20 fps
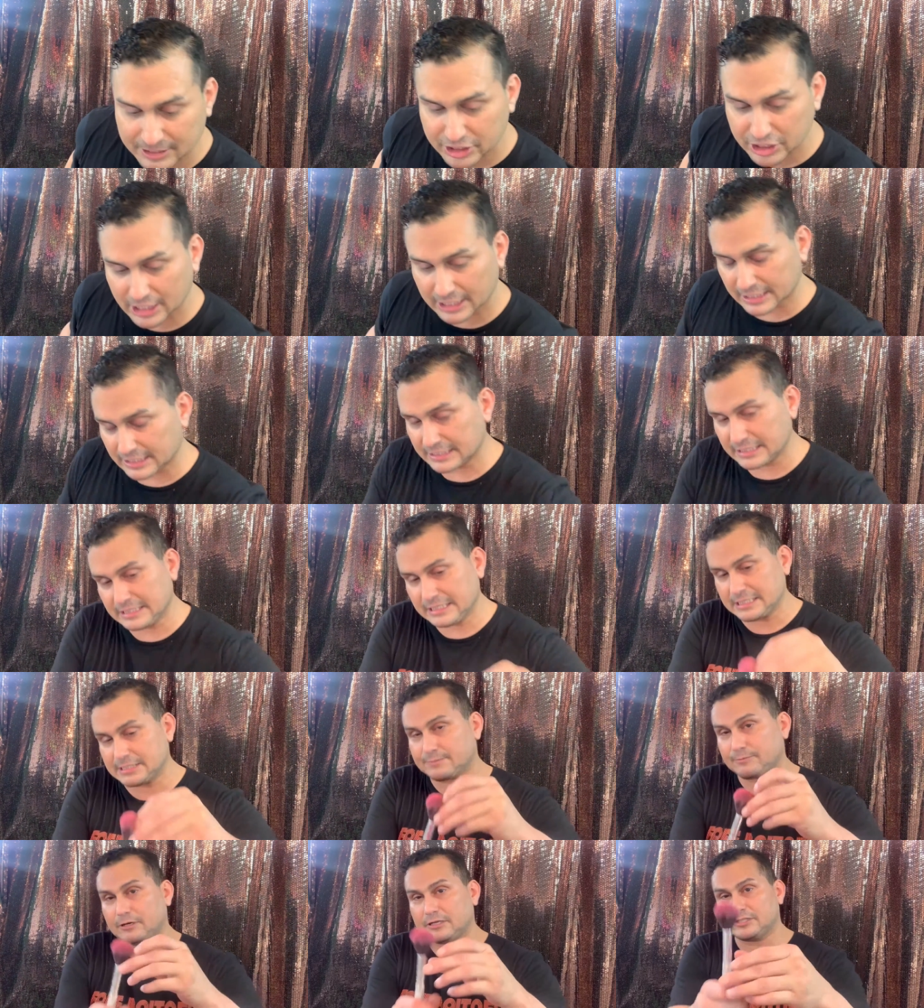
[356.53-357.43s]
me check
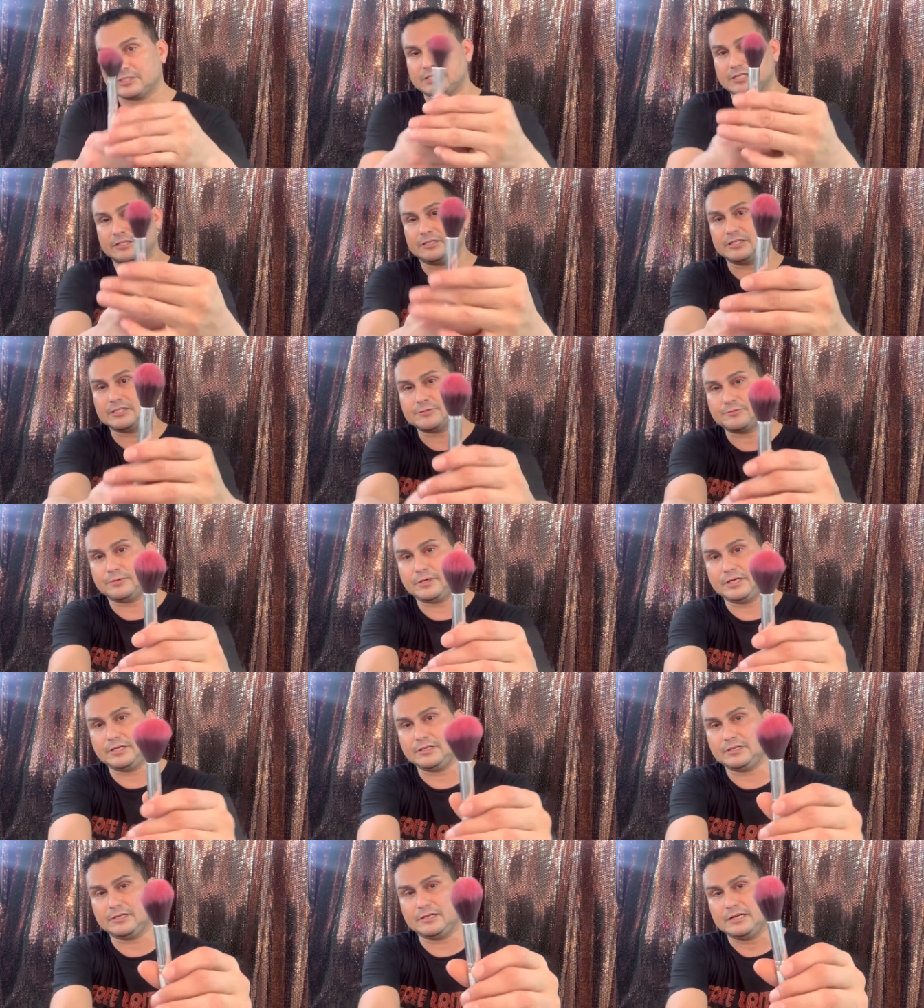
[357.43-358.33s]
this brush. See, this
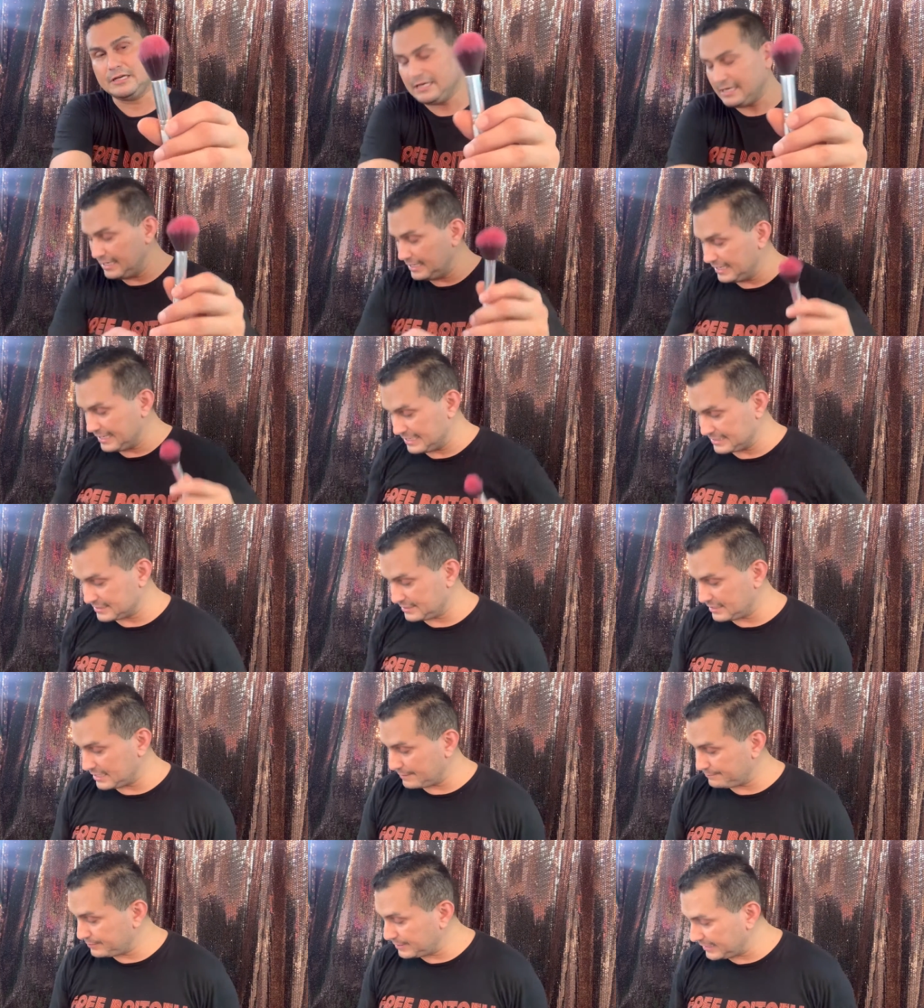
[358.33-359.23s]
one has a
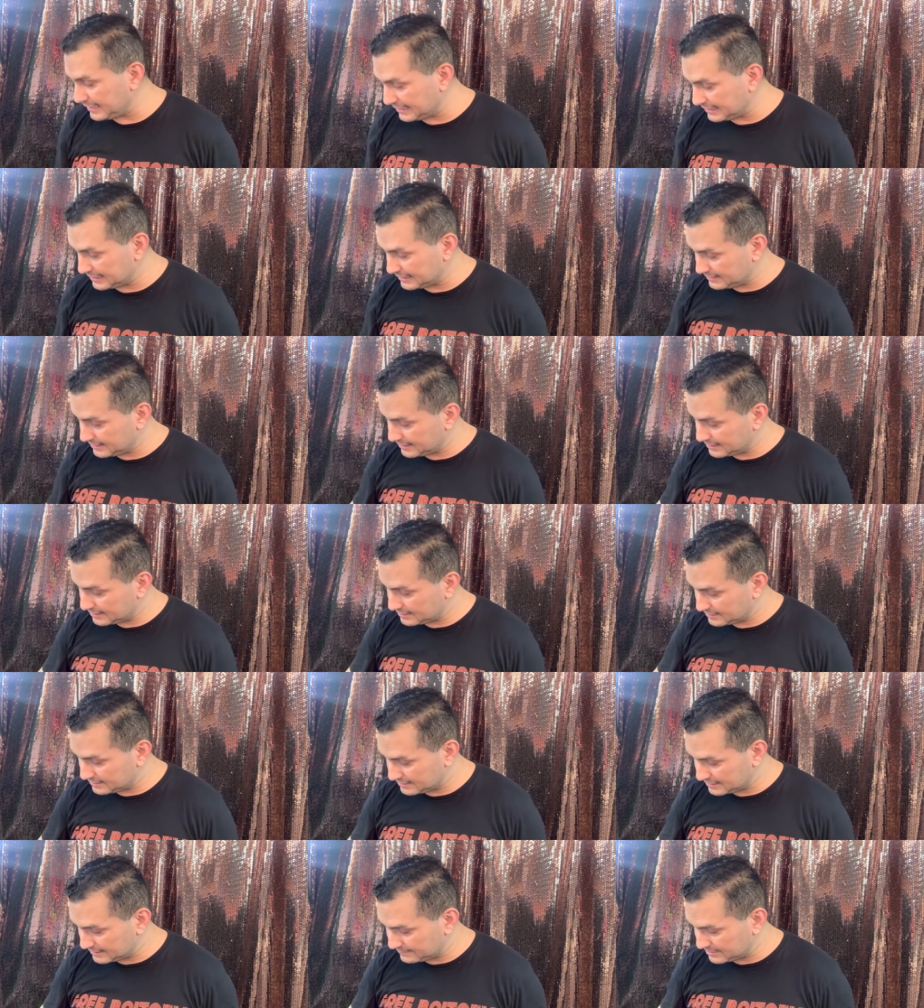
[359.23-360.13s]
lot of pink in
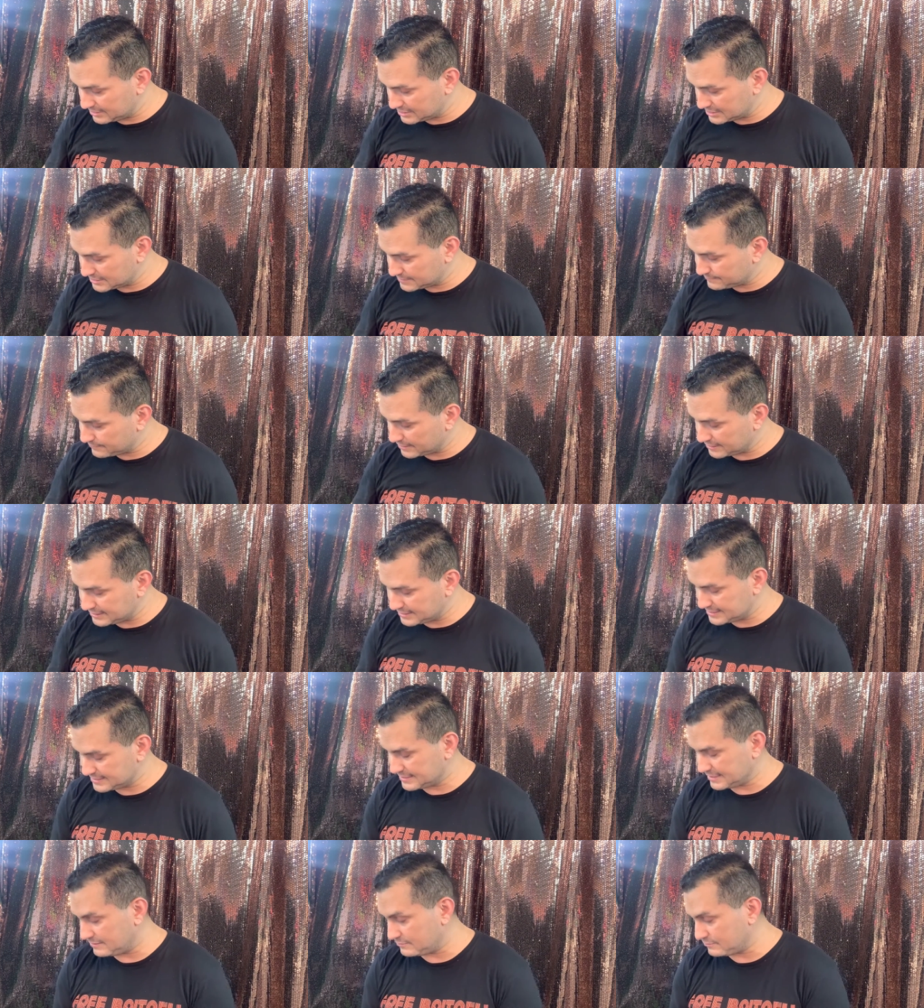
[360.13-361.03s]
there. Let me just spray
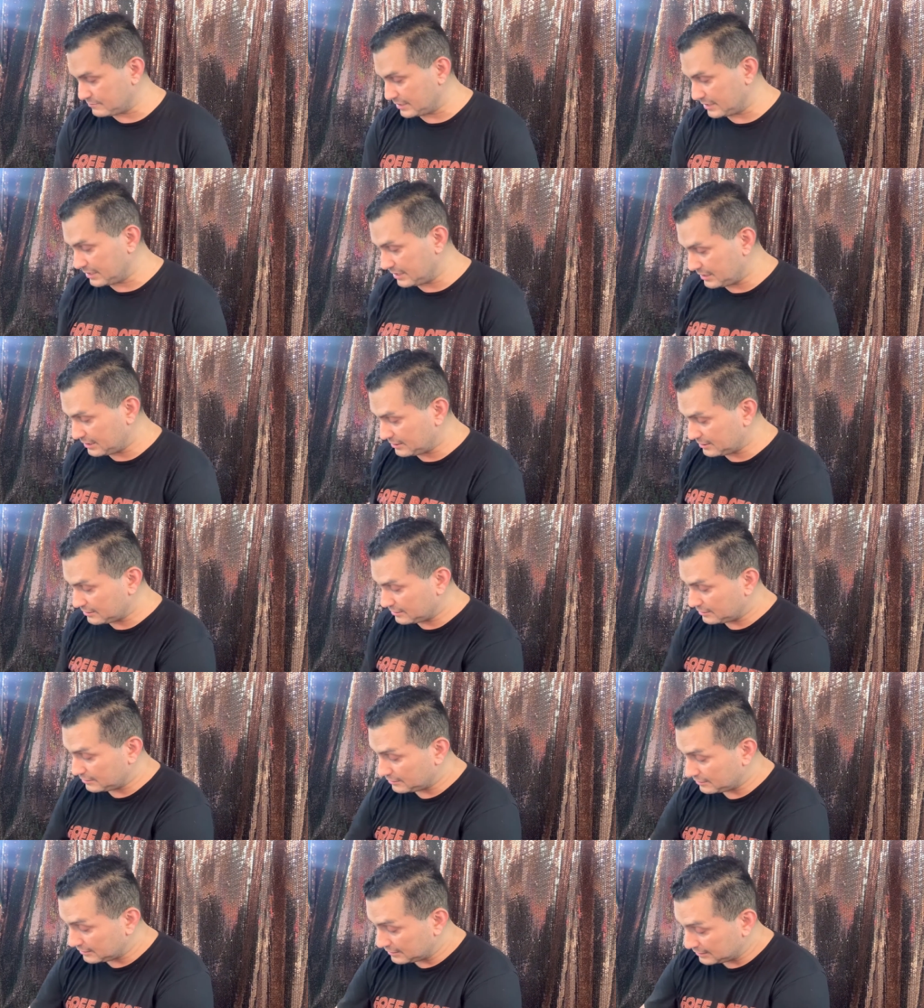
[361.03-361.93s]
this down right
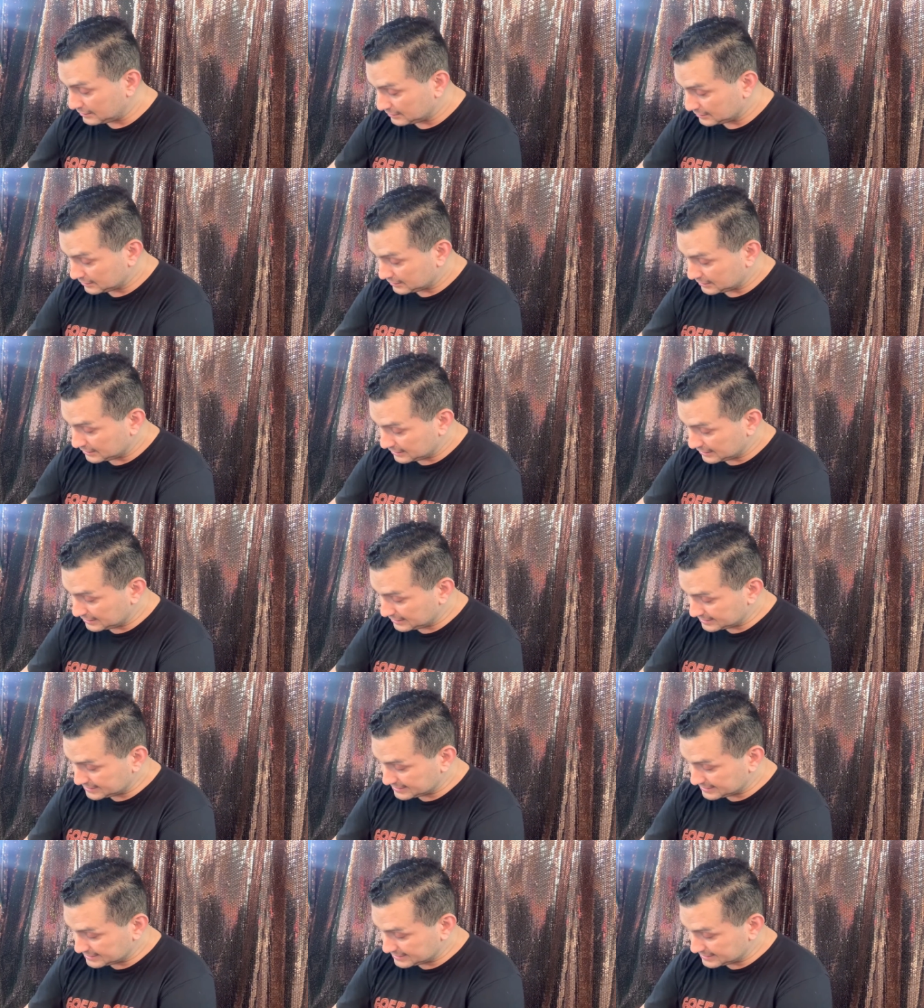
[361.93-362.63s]
here. And